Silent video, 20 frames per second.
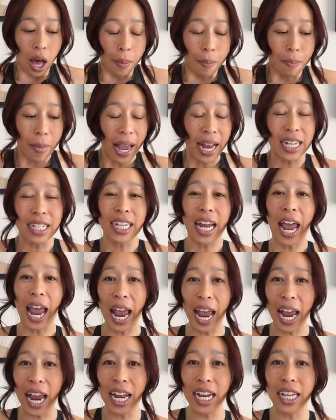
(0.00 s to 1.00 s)

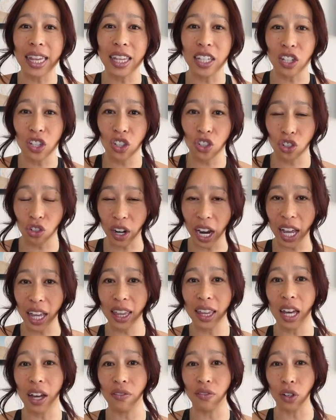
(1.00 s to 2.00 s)
maintain the
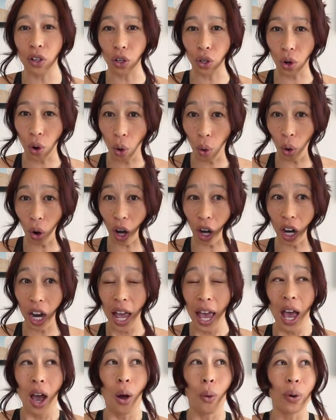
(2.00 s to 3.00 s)
strength of your core,
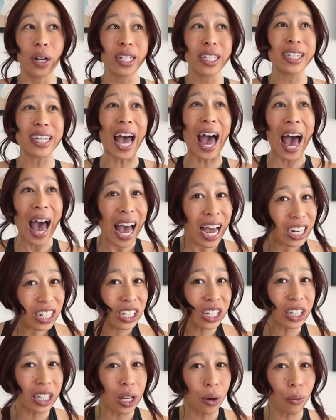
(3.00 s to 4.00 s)
which is
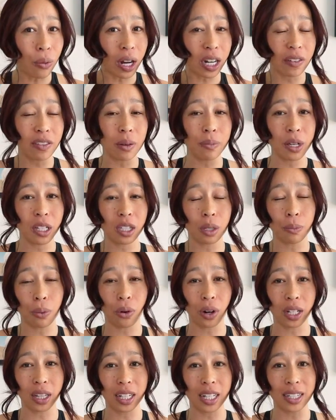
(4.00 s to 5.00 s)
actually one of the most
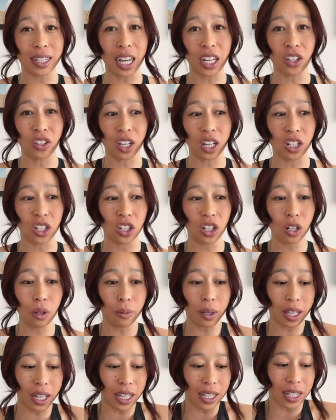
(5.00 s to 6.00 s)
important things that you can do
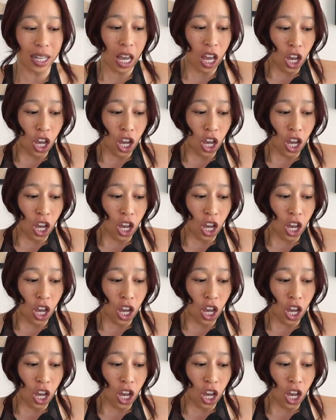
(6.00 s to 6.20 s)
because